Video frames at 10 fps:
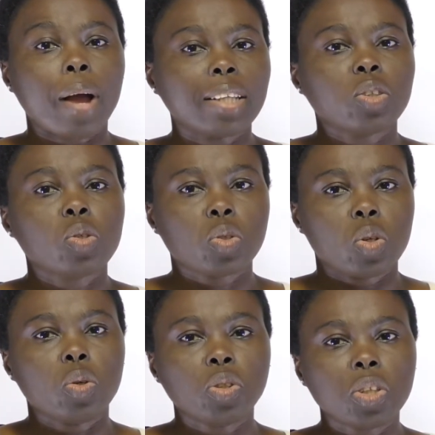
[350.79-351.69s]
practical
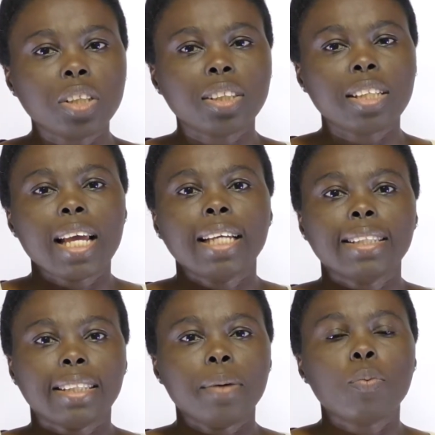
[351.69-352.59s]
solutions,
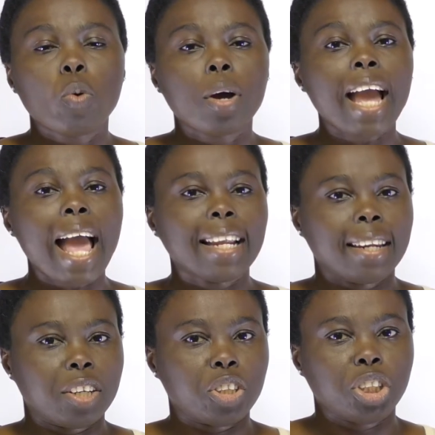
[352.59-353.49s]
teamwork, and
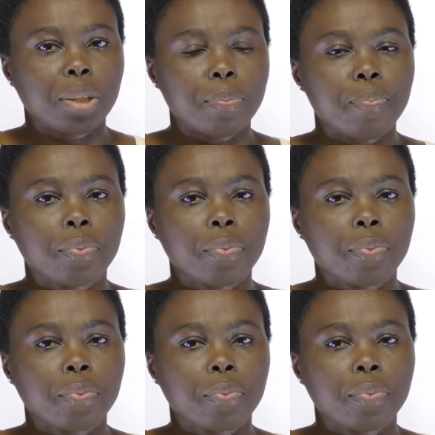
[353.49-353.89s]
leadership.